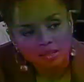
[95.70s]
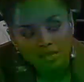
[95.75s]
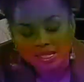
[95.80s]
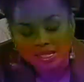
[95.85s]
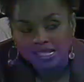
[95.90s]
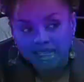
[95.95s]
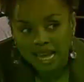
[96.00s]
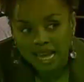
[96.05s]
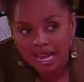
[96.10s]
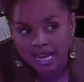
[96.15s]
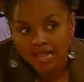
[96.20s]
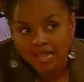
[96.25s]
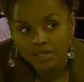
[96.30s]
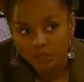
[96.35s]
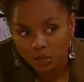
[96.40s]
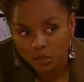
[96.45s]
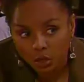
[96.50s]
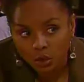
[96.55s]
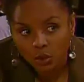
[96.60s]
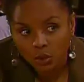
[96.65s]
Does
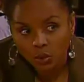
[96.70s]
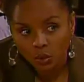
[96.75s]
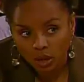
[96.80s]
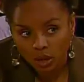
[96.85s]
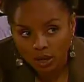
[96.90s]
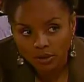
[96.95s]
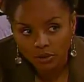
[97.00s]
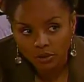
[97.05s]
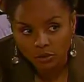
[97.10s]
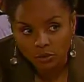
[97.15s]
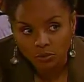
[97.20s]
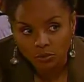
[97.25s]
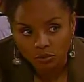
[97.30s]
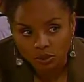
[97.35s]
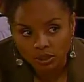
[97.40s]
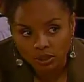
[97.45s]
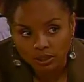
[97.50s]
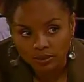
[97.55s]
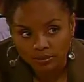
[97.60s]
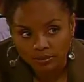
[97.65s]
Tad know how you
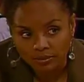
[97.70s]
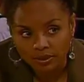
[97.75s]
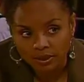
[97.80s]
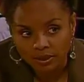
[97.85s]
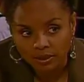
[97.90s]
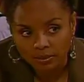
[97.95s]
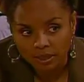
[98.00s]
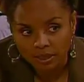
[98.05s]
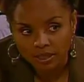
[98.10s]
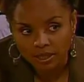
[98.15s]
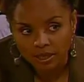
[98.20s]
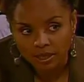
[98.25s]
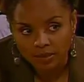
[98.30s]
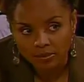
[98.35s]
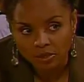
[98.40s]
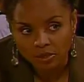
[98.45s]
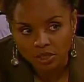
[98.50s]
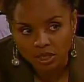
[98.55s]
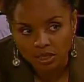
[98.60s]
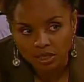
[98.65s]
really feel about
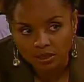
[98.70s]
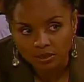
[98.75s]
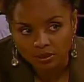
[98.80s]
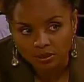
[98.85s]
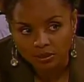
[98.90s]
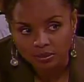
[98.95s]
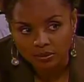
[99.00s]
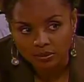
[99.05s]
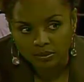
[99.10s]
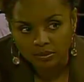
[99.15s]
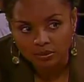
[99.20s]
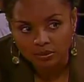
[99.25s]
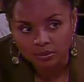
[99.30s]
Adam Chandler?